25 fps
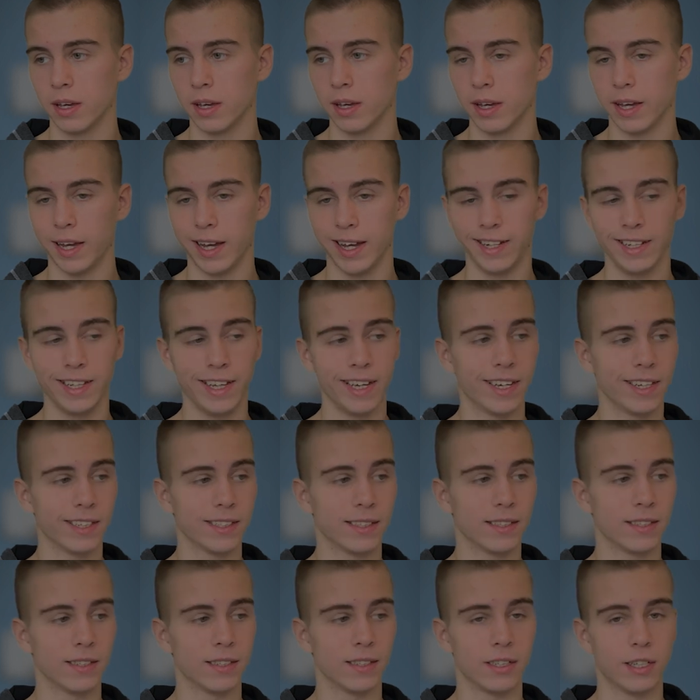And
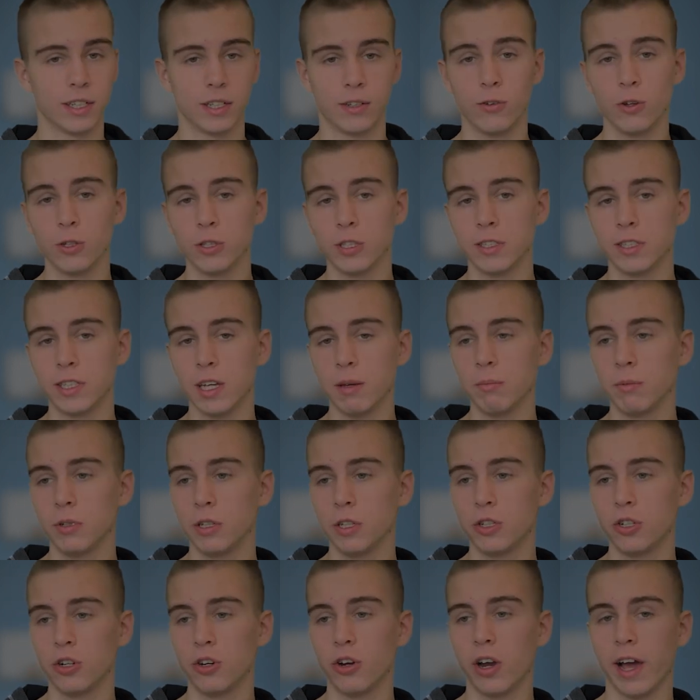yes, it was the same
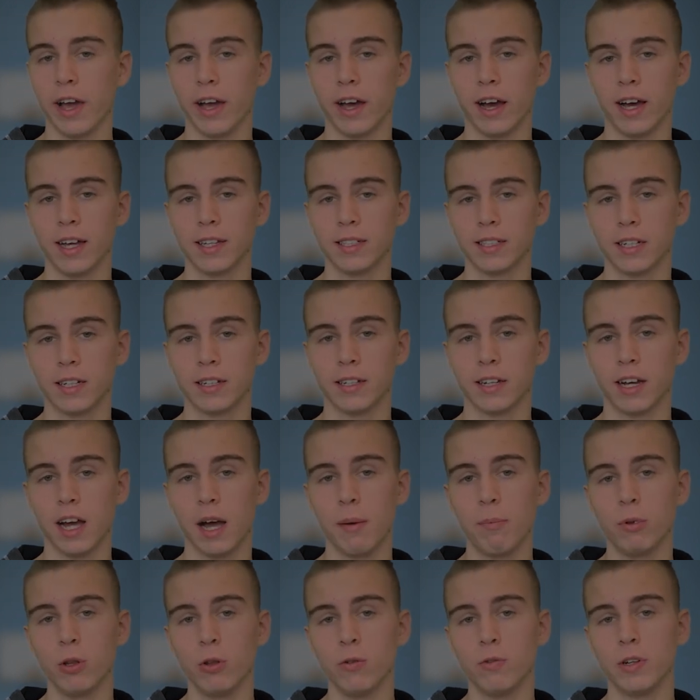teacher I asked a
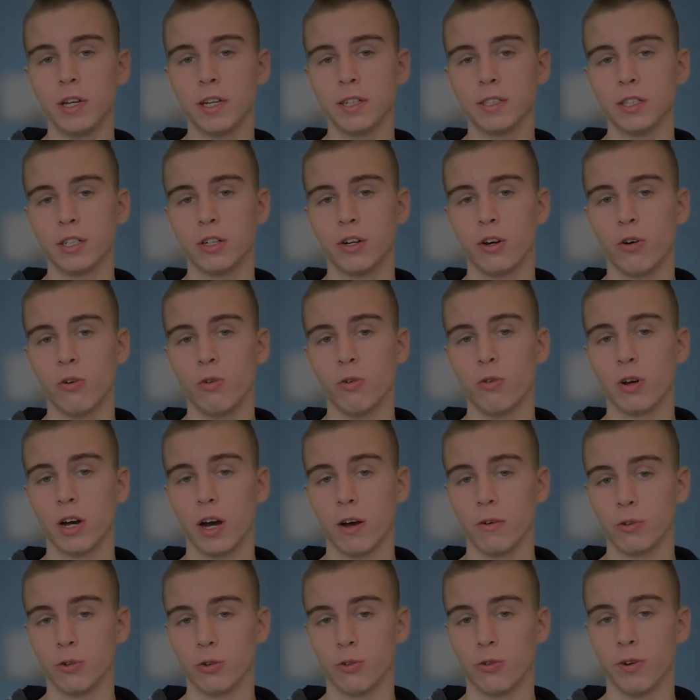couple of days ago how
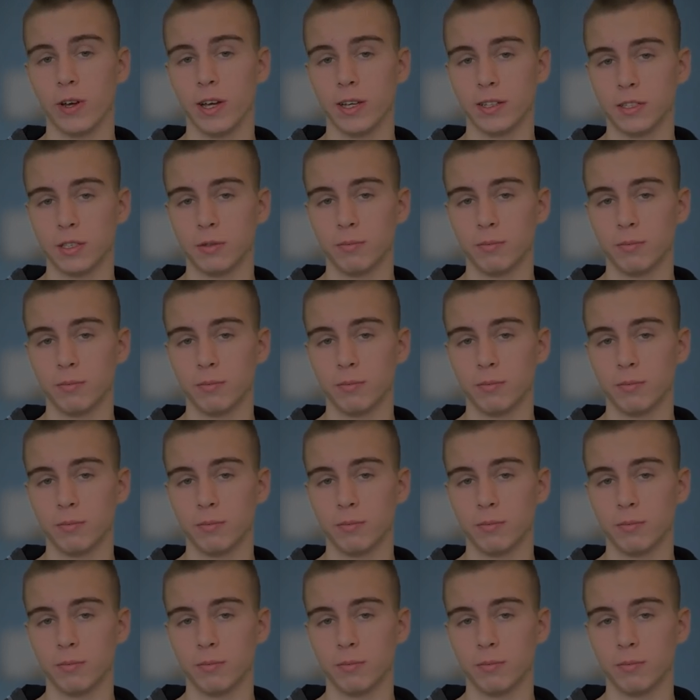to create this